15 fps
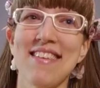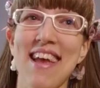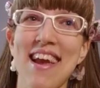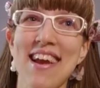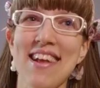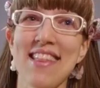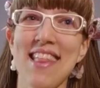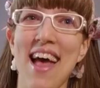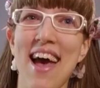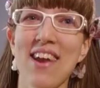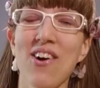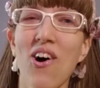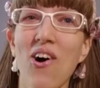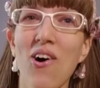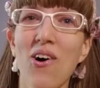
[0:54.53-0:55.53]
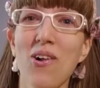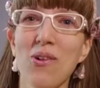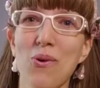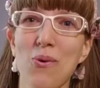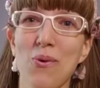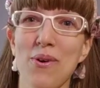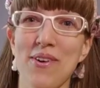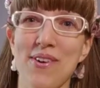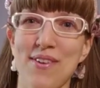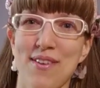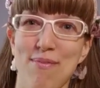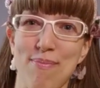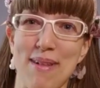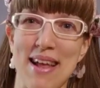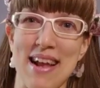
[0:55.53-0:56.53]
saying that all
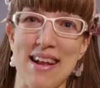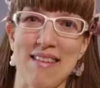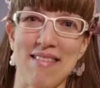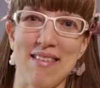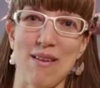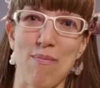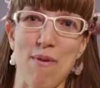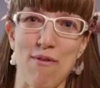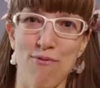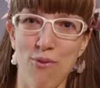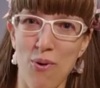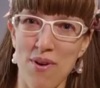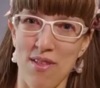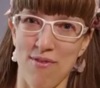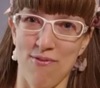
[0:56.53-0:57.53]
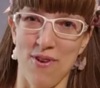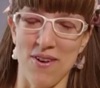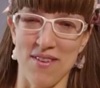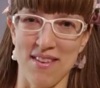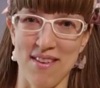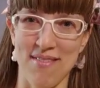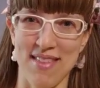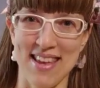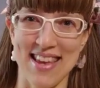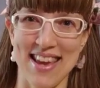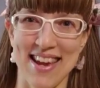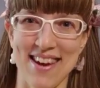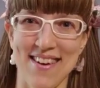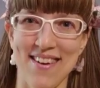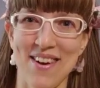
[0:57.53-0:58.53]
orders placed before the first of the
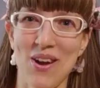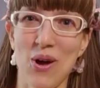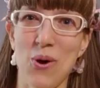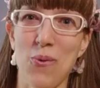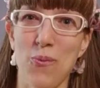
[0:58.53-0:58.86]
year